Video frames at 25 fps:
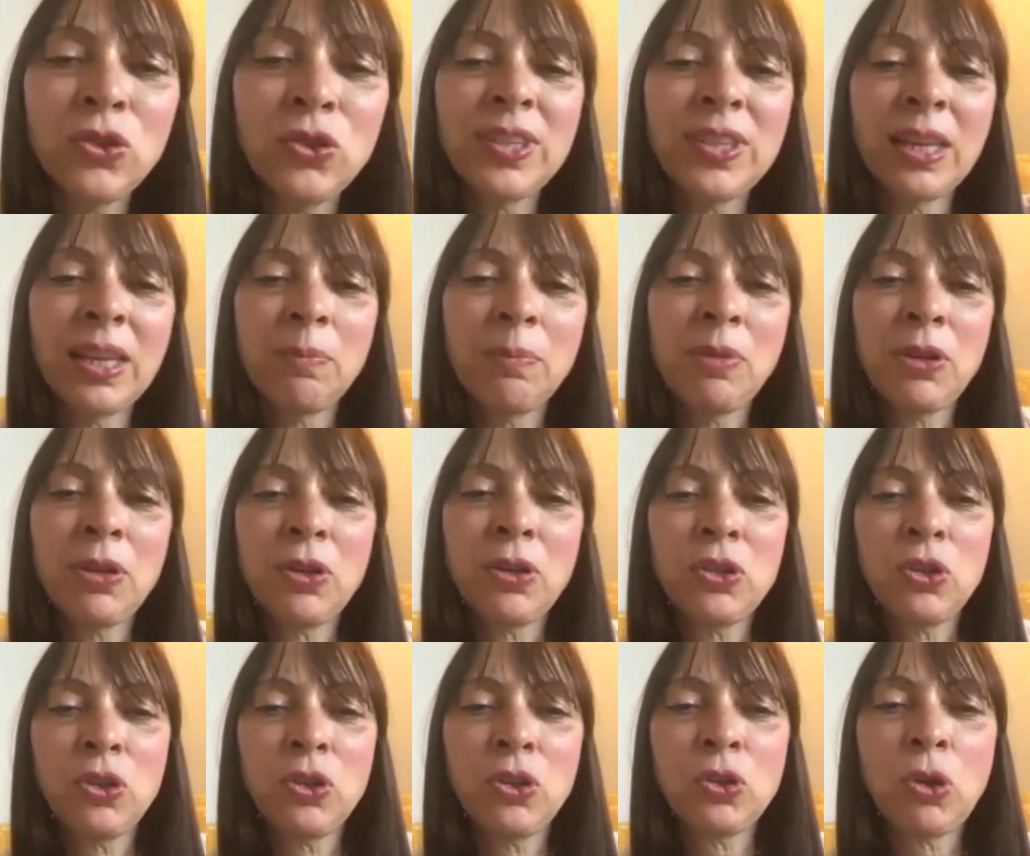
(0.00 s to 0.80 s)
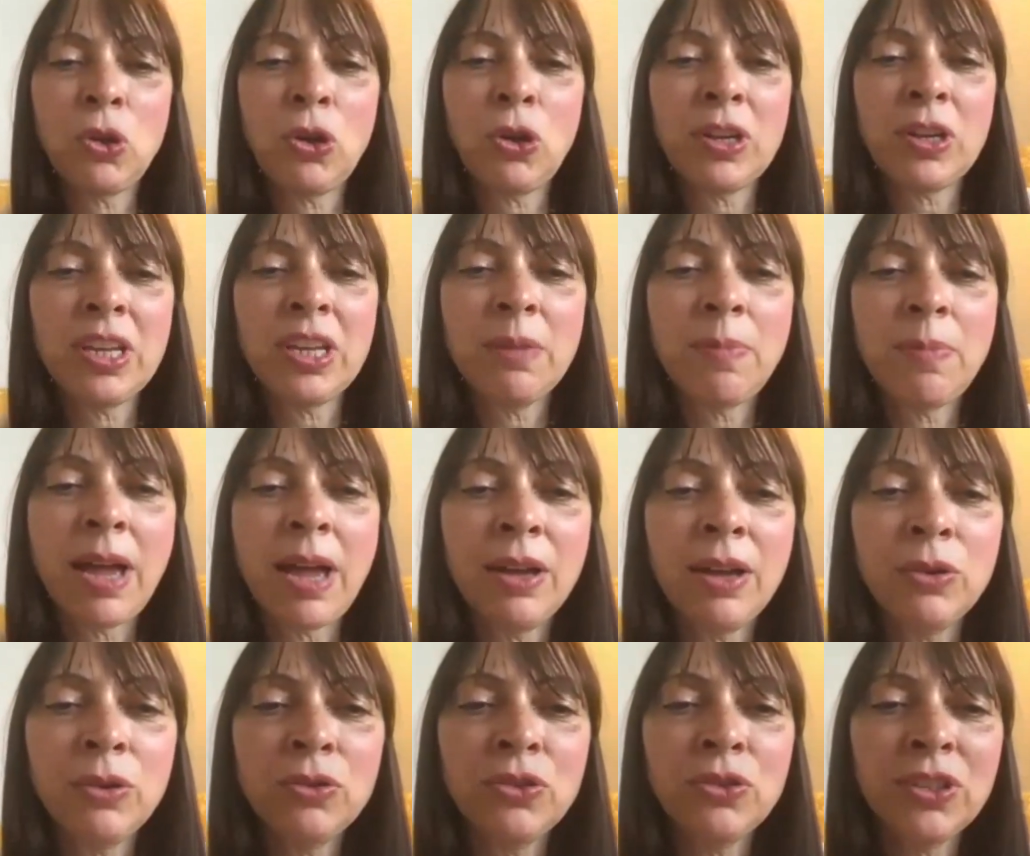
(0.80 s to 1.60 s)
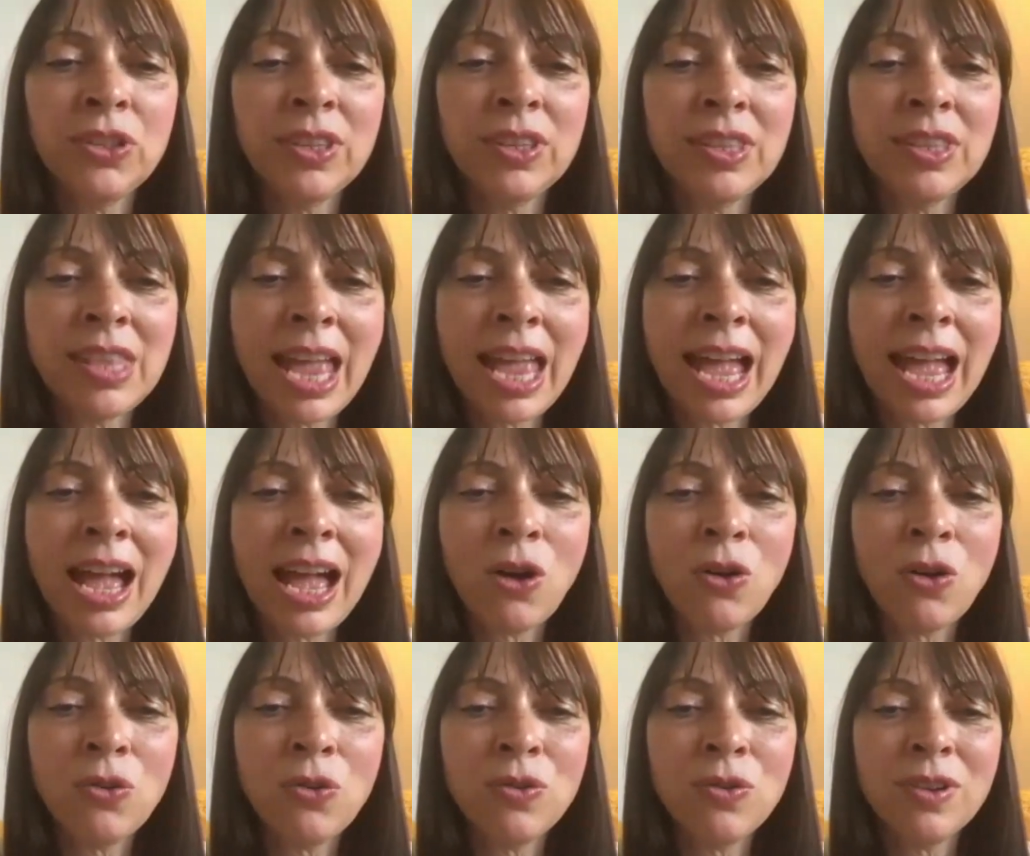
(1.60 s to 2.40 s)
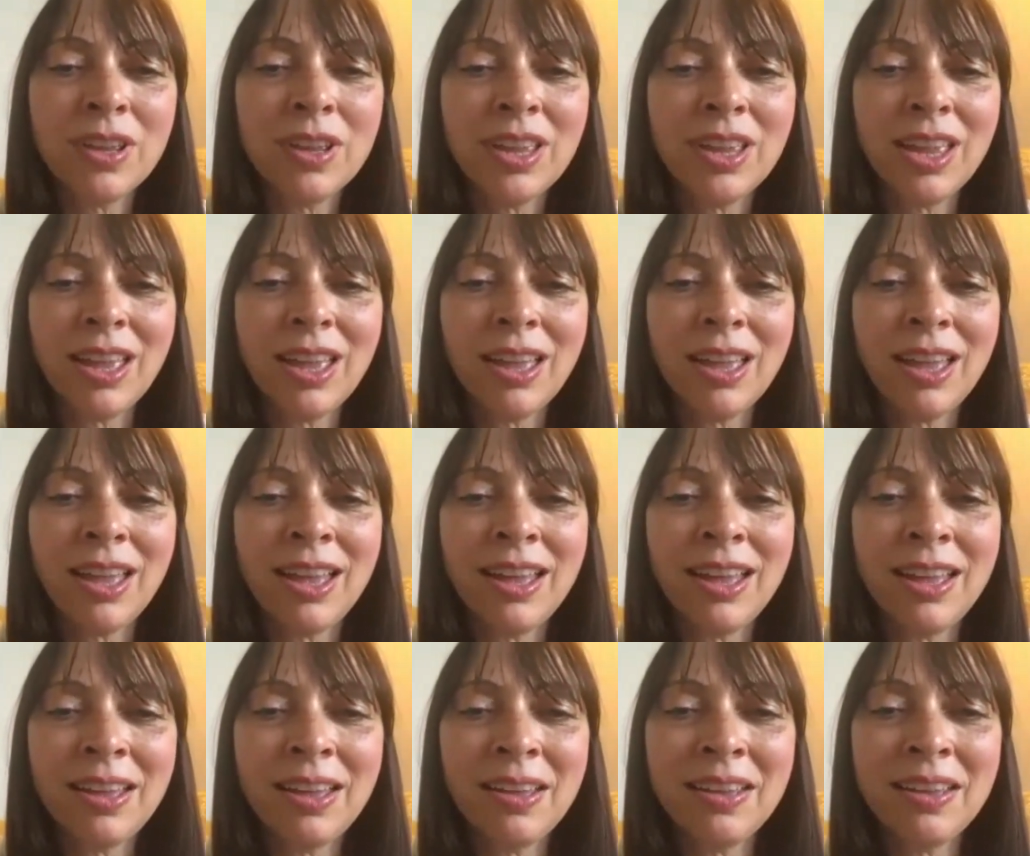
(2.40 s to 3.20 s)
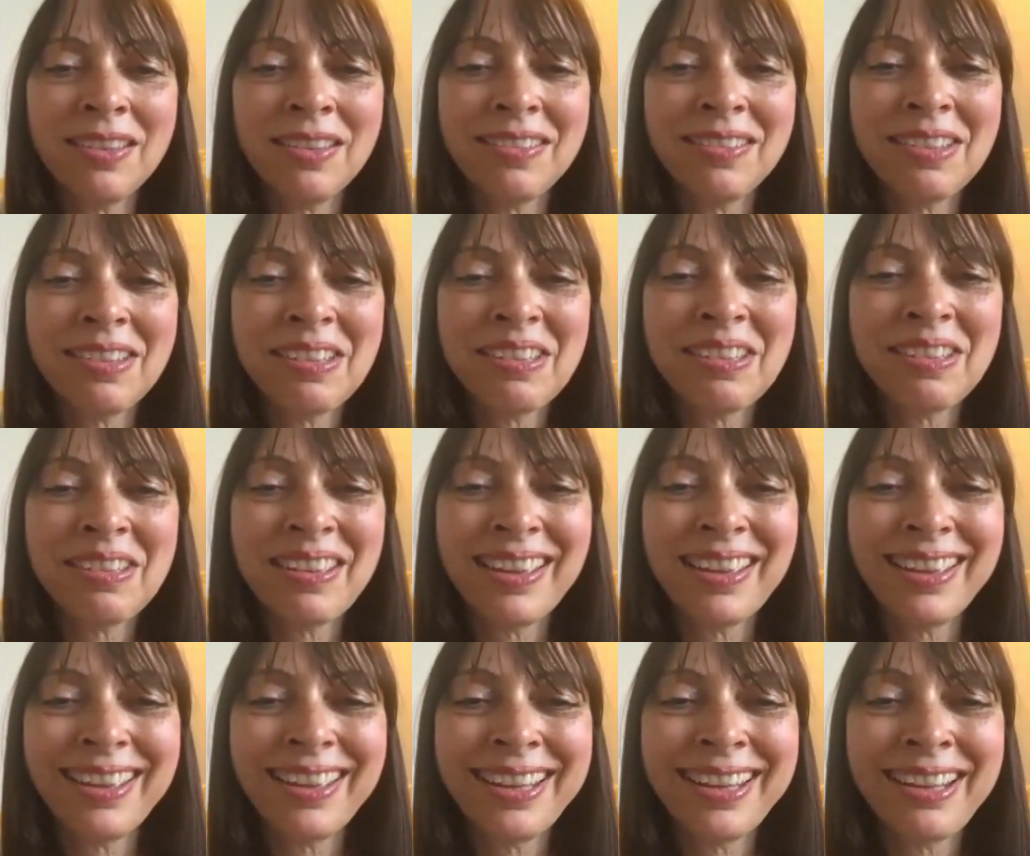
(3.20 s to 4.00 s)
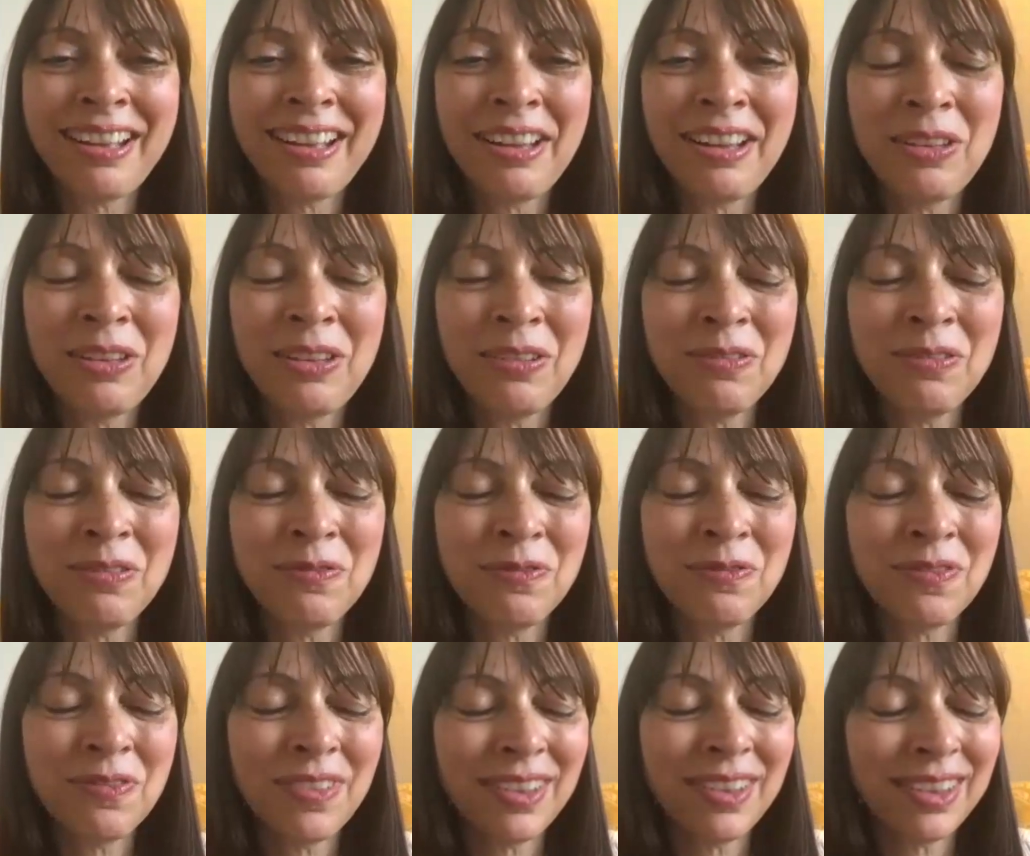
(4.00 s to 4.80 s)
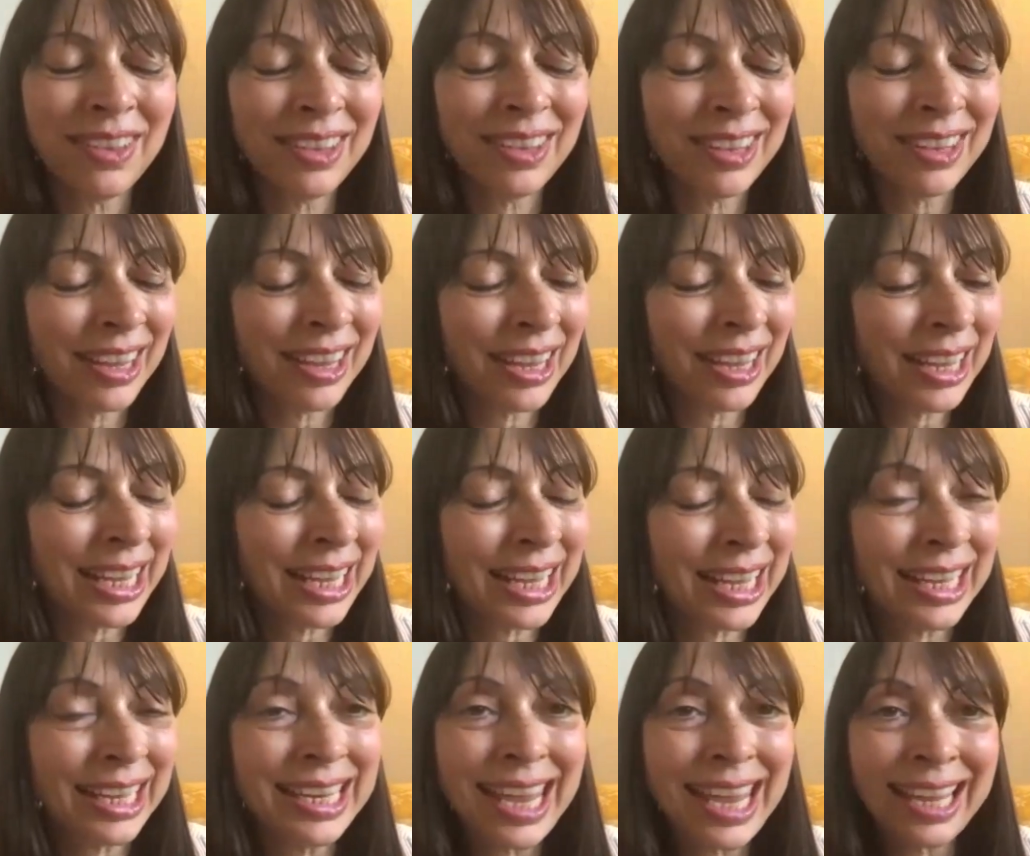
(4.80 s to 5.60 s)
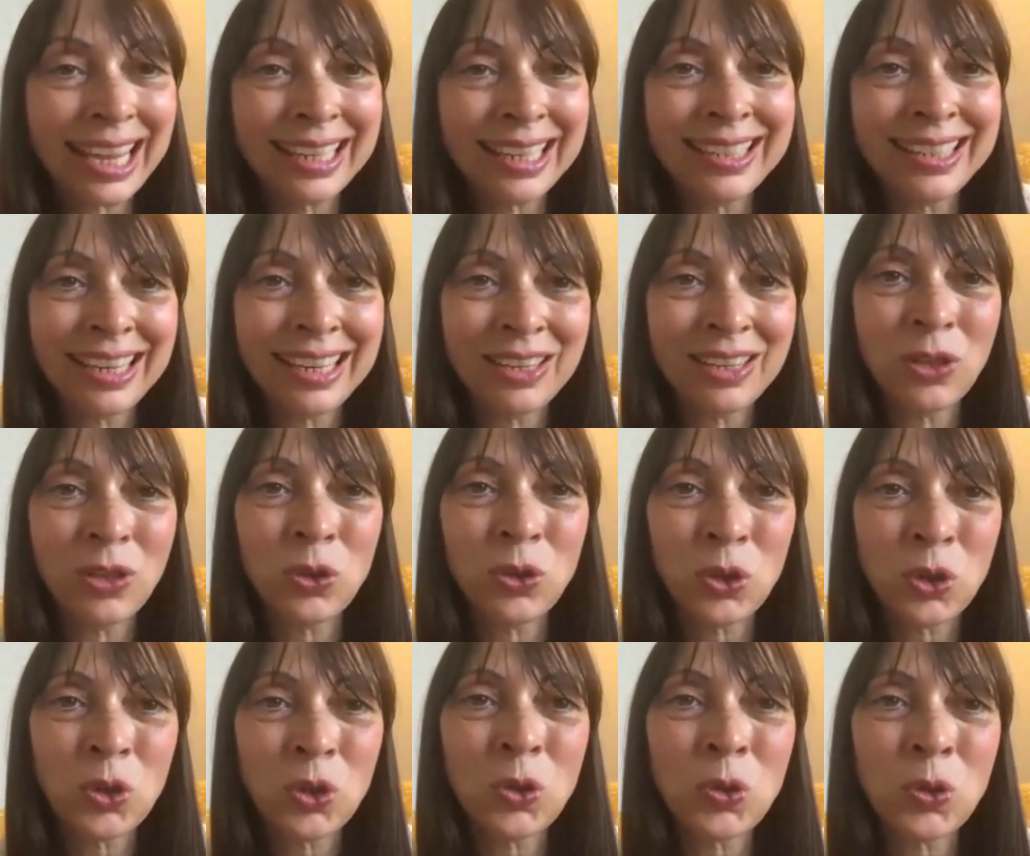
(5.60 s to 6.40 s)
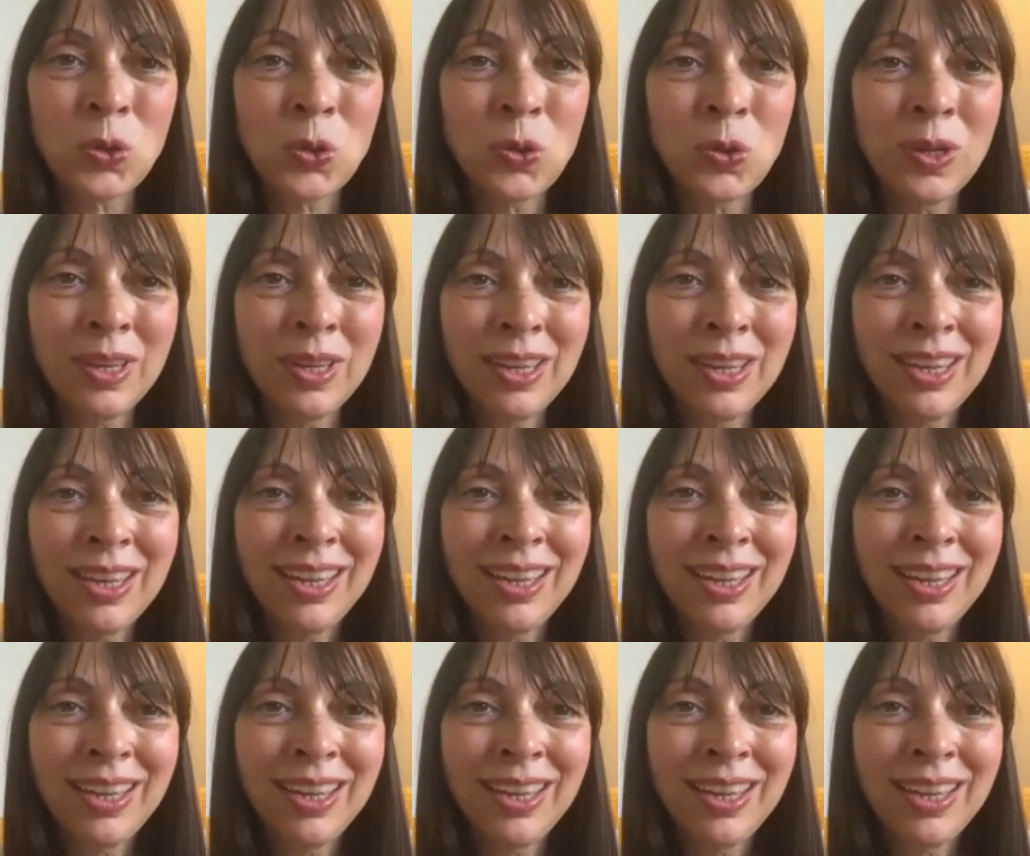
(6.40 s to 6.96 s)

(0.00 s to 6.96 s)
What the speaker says: interesting because you're talking about now kind of connecting the two.